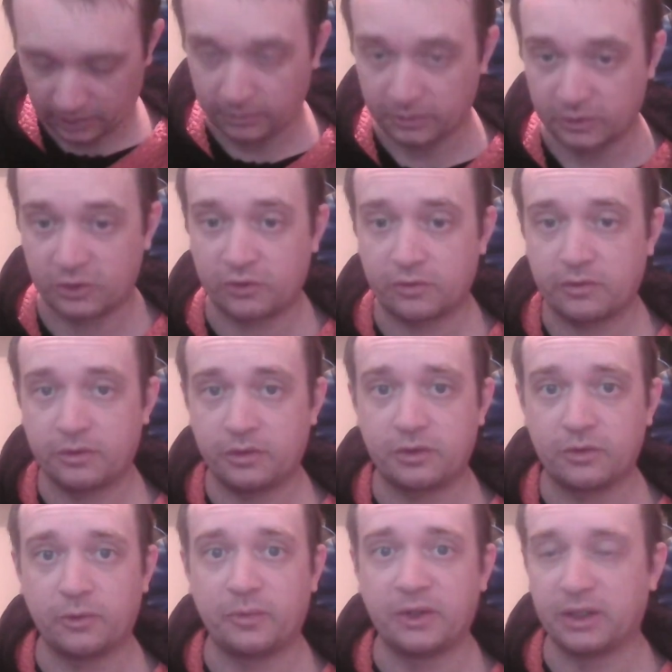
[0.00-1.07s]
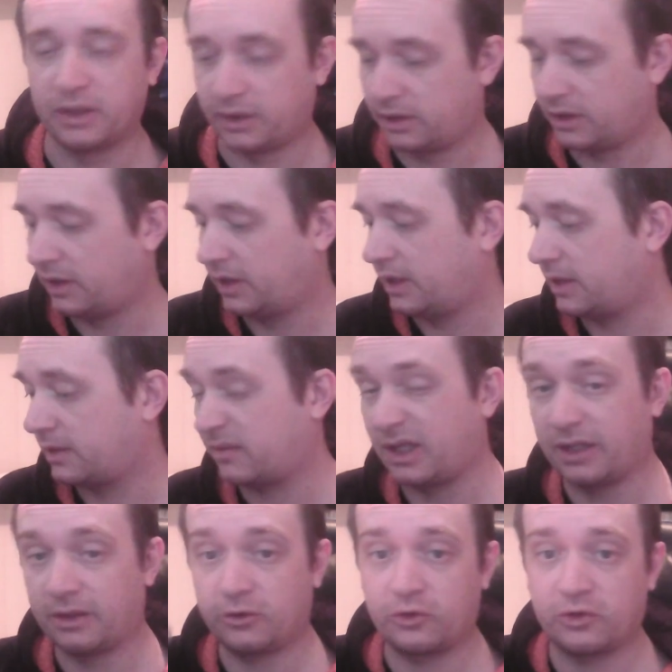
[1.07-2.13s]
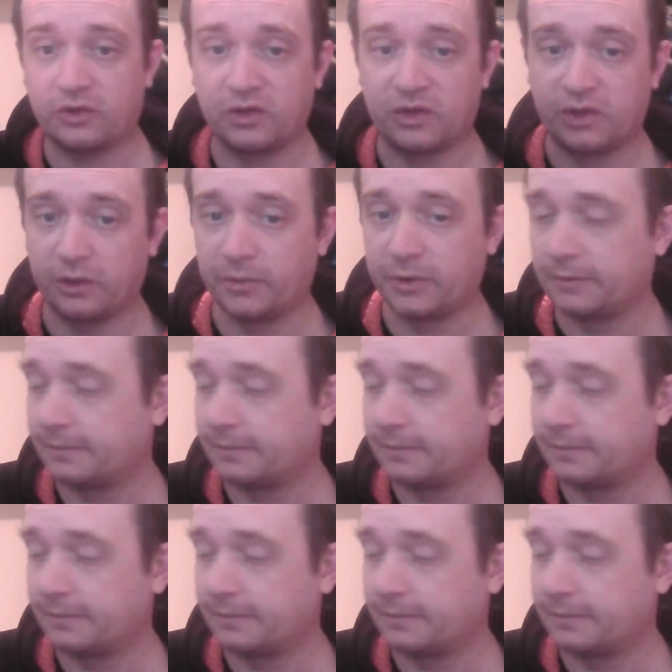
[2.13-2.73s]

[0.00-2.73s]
struggling to open it then. Yeah, it's just the Steelbook.